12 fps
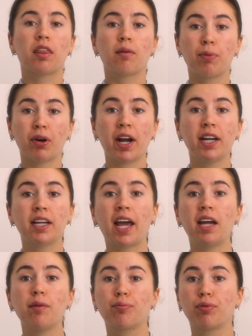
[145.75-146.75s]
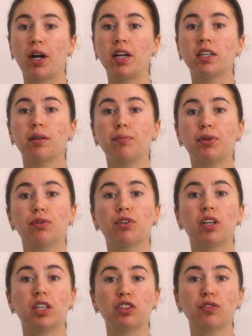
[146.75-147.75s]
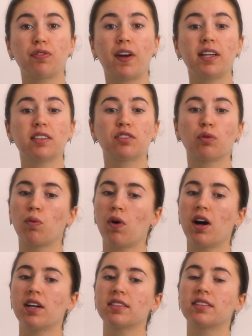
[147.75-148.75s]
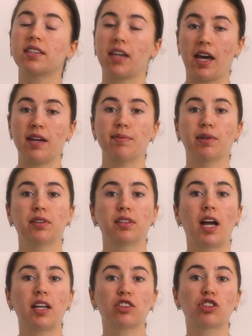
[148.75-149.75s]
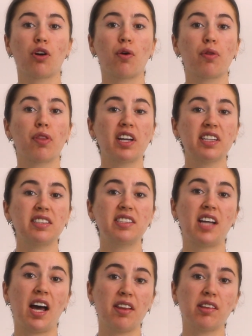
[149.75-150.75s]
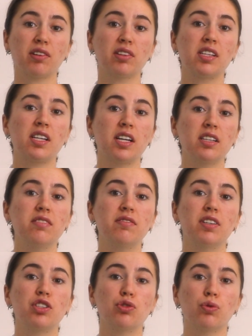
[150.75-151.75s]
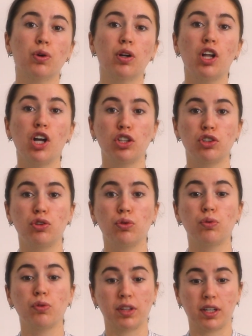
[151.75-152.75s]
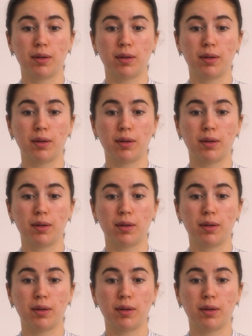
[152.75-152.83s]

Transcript: The BrainGate brain computer interface was cabled, and so this tethered the individual to the